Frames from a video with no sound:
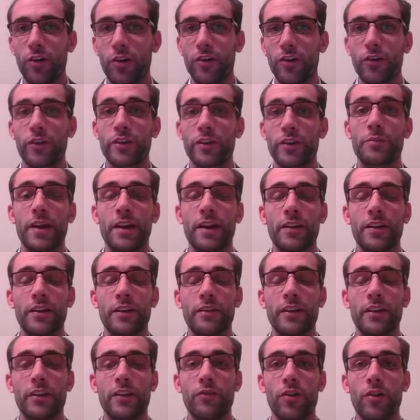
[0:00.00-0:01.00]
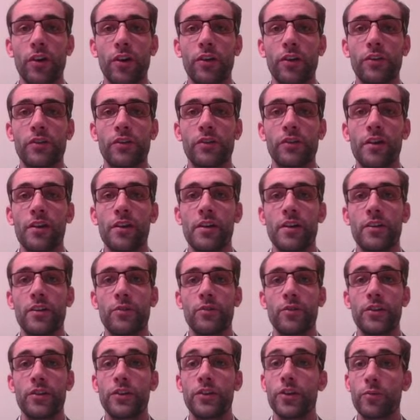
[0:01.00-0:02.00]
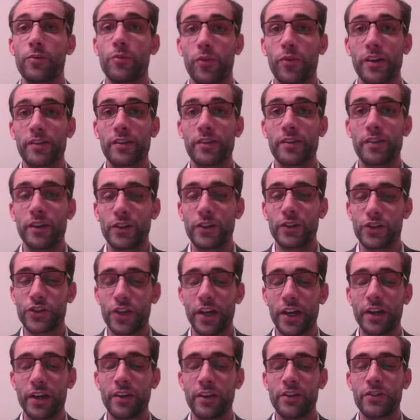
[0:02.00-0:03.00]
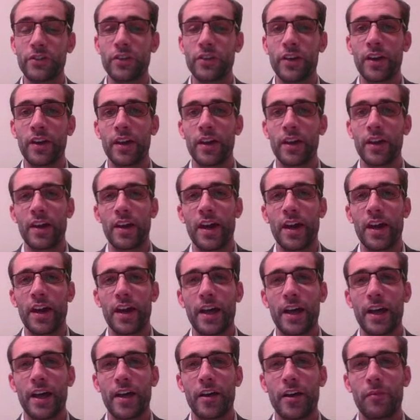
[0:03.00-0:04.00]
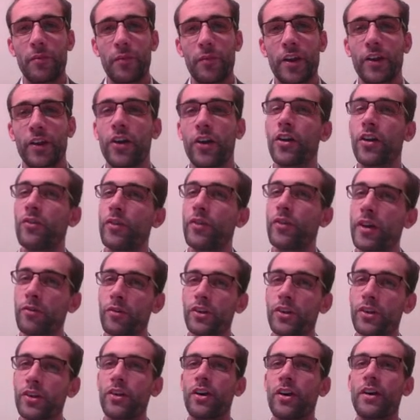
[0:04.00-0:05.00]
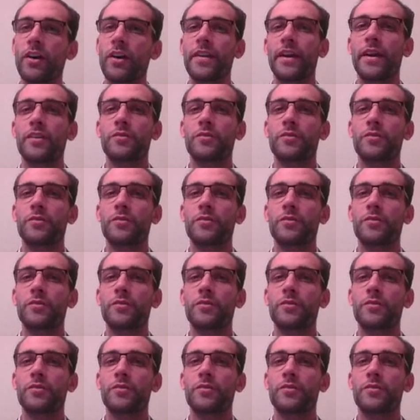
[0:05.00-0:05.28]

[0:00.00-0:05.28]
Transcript: or expectancy grows with a new president and change. But I don't know if we can rely on that as